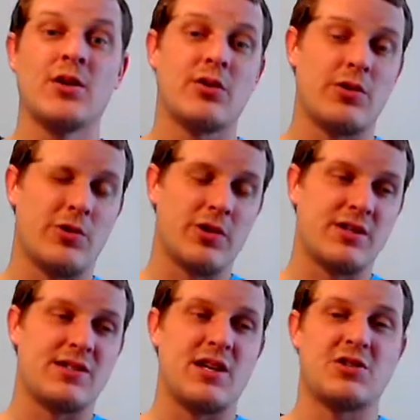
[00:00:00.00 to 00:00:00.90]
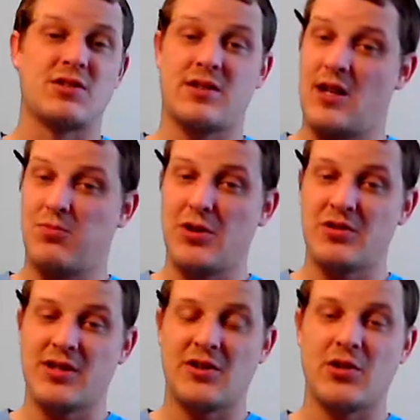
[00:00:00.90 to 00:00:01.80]
good organizations take
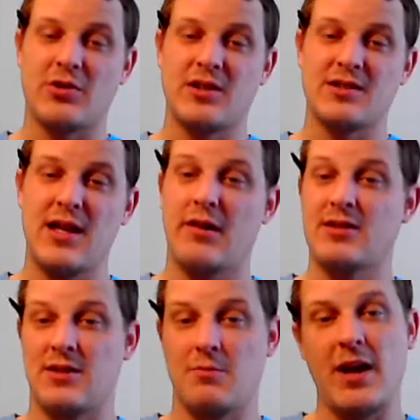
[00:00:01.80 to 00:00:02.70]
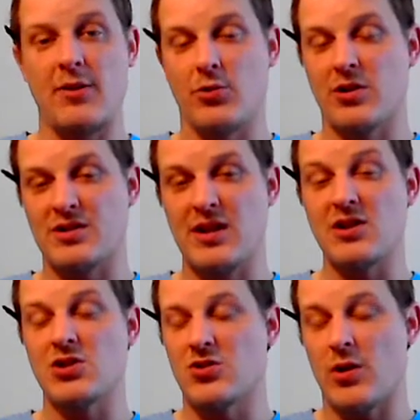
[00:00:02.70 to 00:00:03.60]
players like Tony Gonzalez and bad
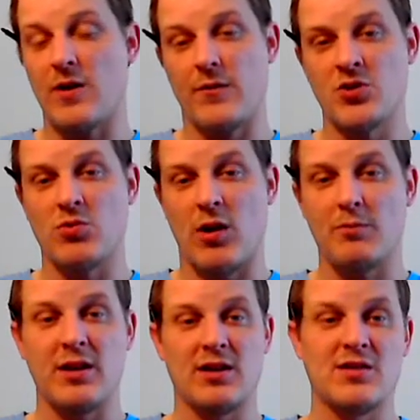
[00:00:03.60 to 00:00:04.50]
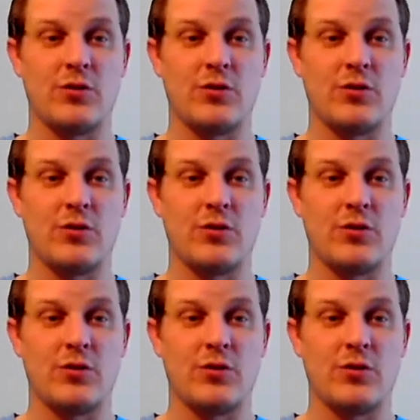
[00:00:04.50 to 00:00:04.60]
organizations trade first-round picks